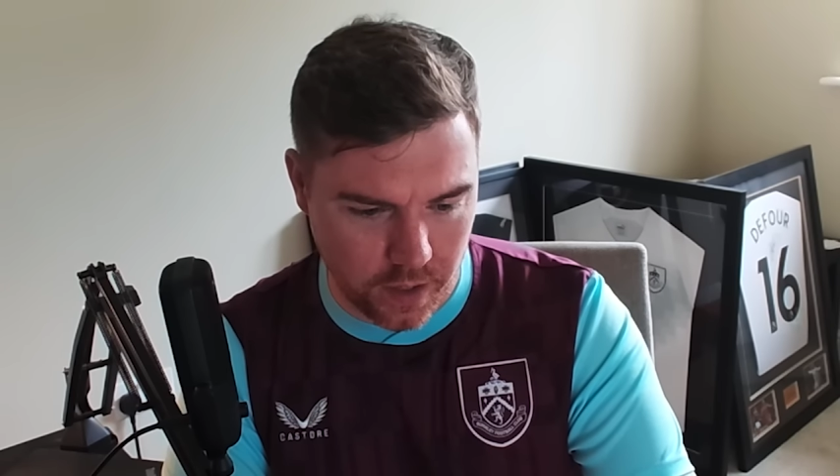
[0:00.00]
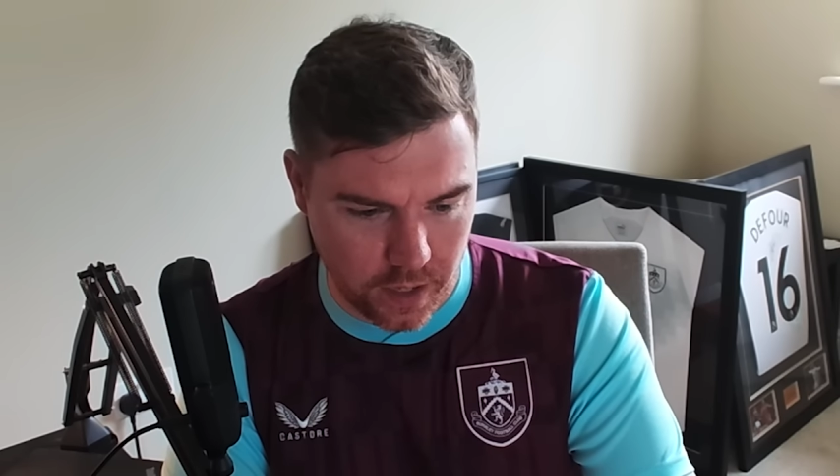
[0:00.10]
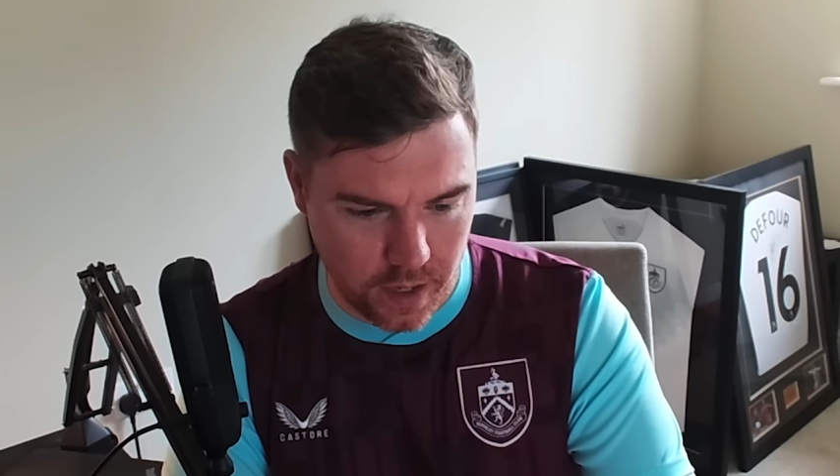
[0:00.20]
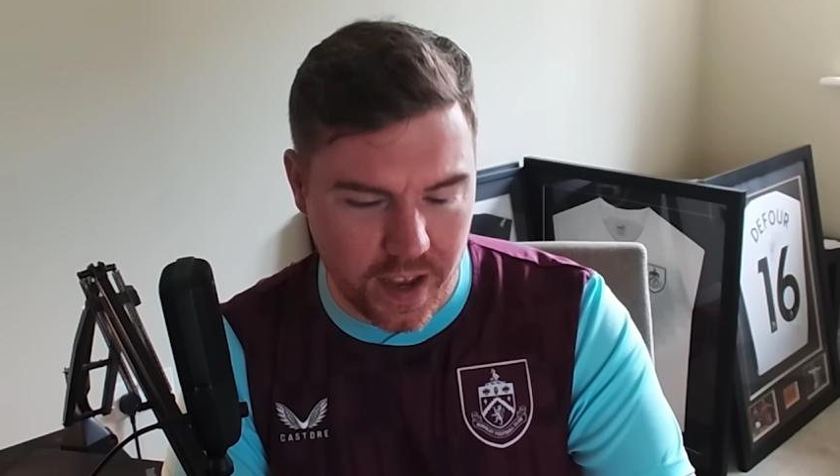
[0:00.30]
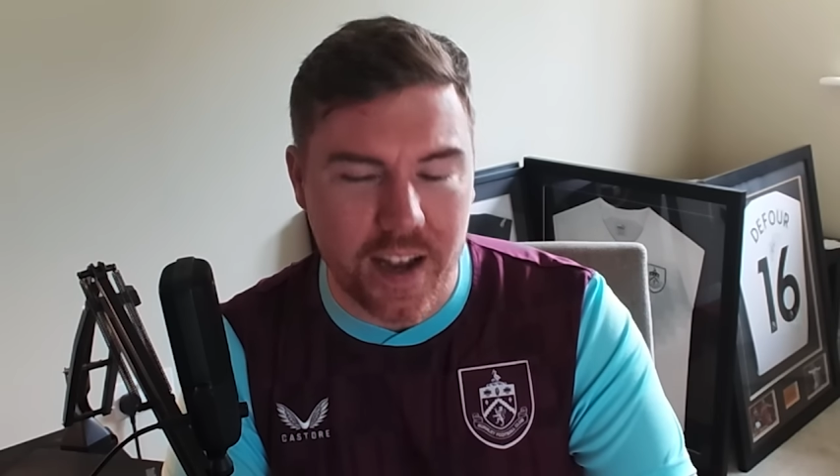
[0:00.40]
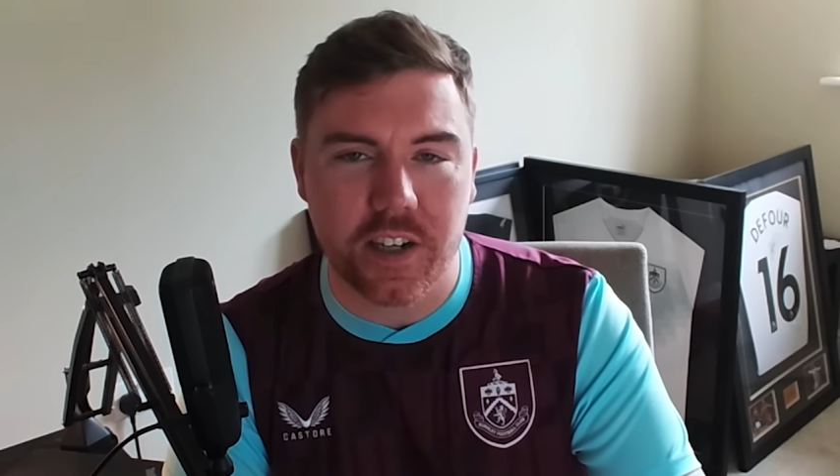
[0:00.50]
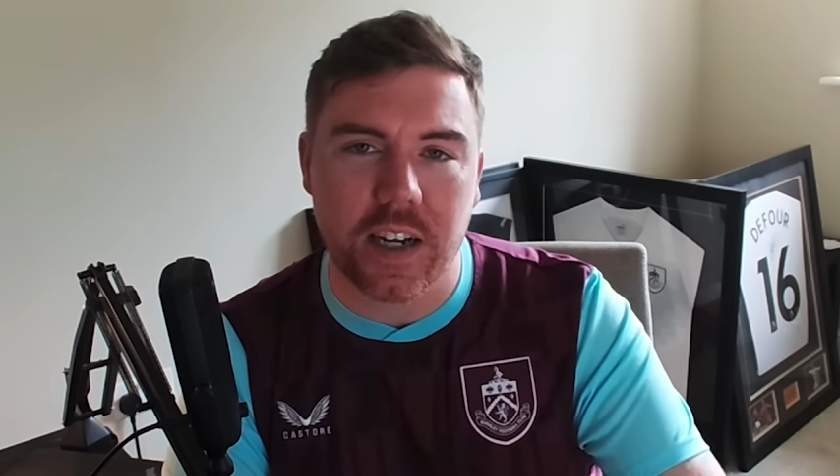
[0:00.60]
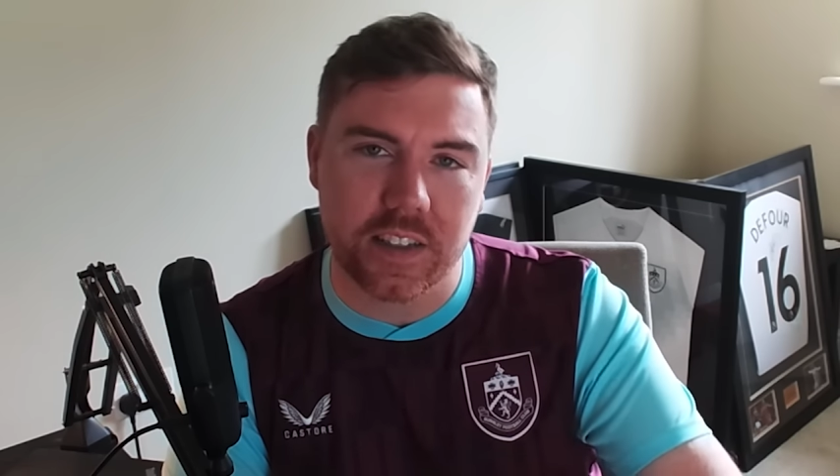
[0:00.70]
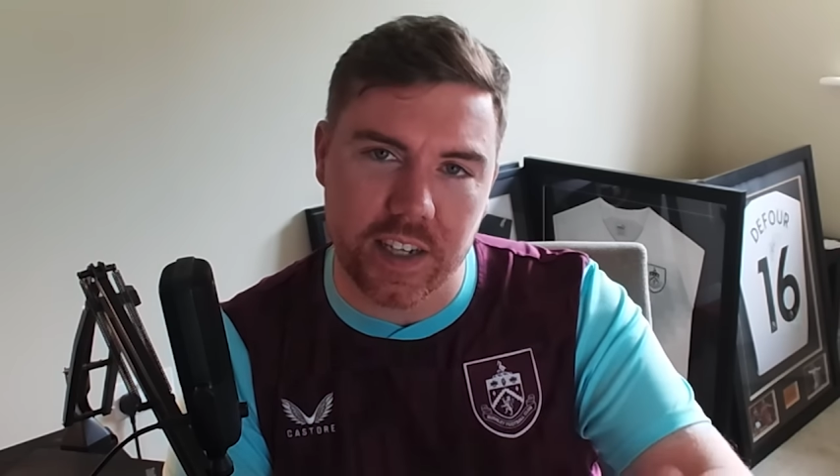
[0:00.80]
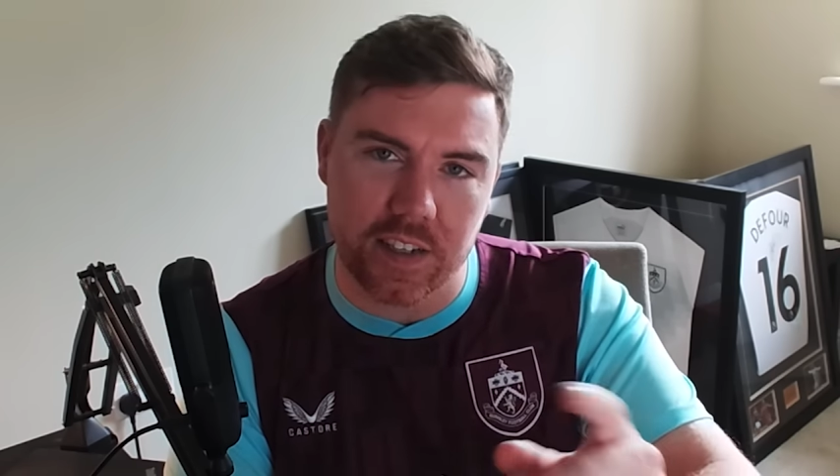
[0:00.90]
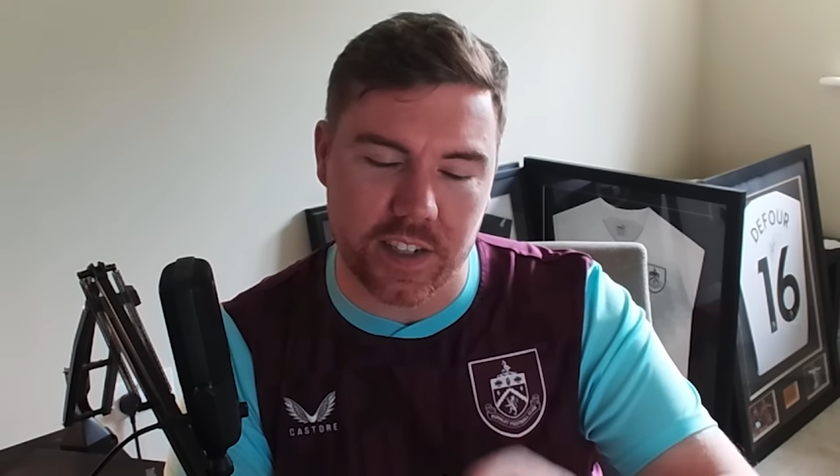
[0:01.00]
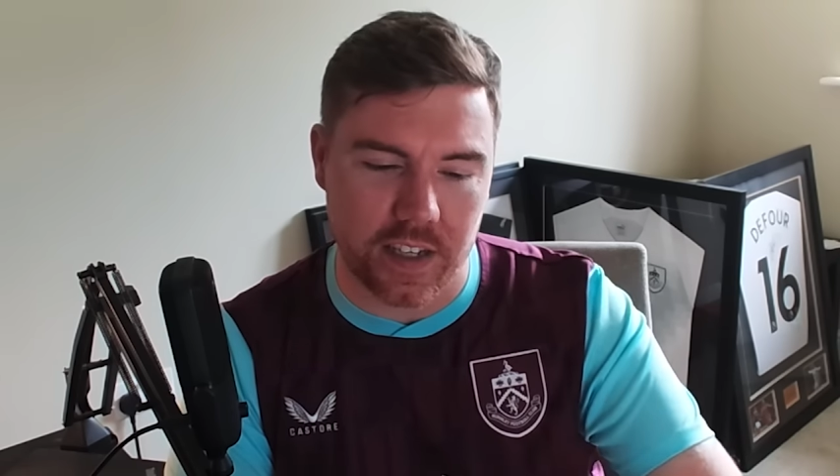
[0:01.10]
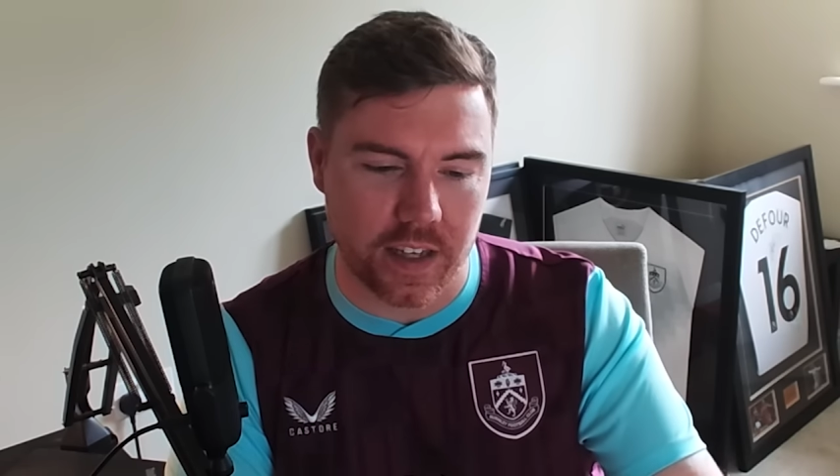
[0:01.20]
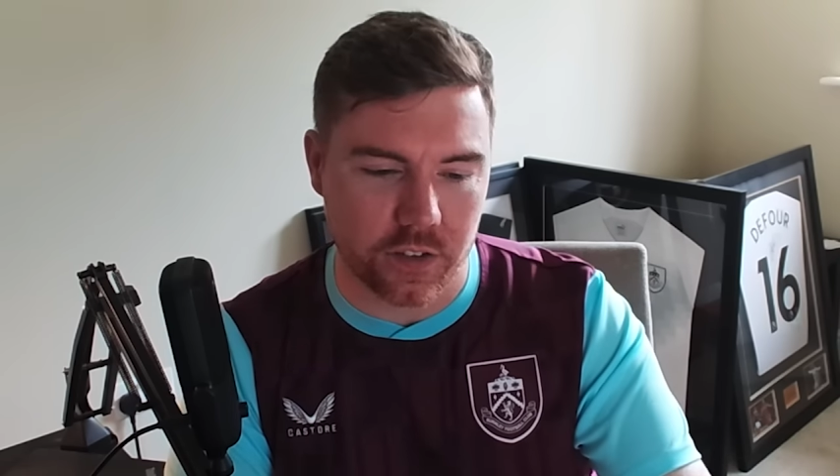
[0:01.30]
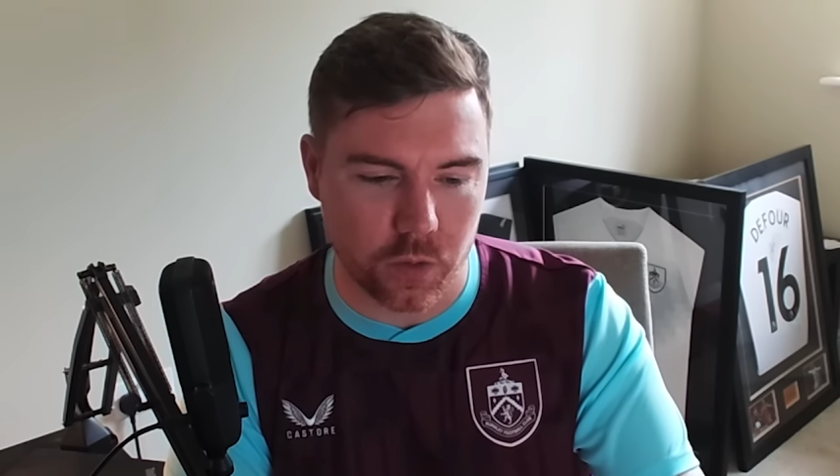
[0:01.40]

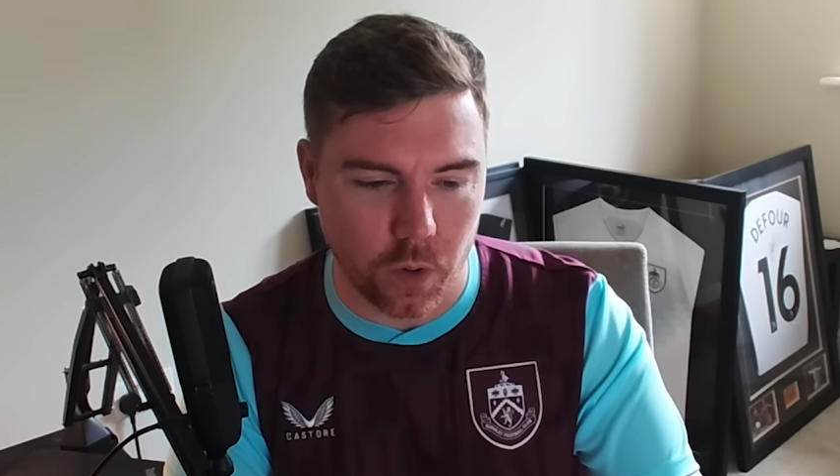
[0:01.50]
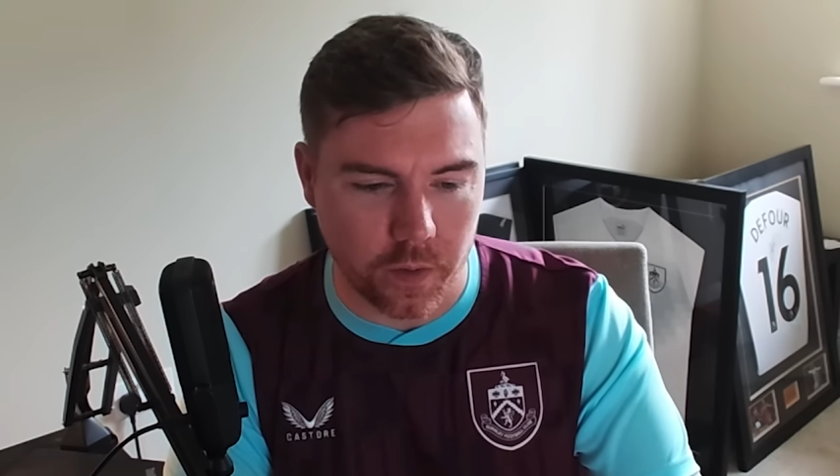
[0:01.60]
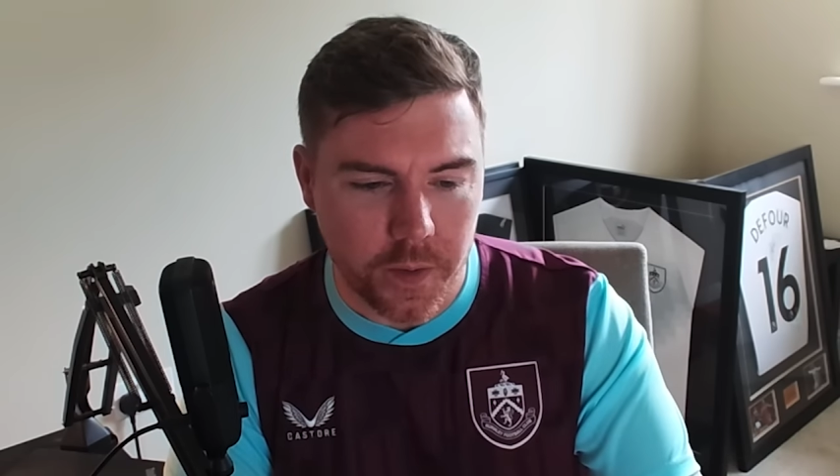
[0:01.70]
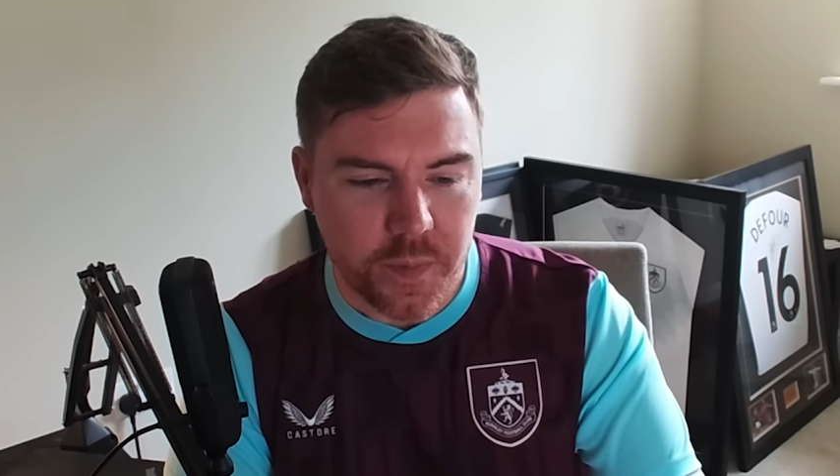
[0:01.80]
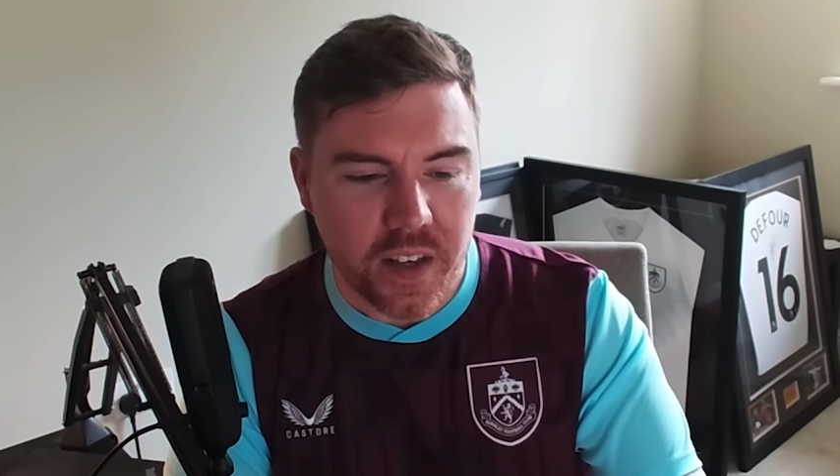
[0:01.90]
HRTC, that's the one.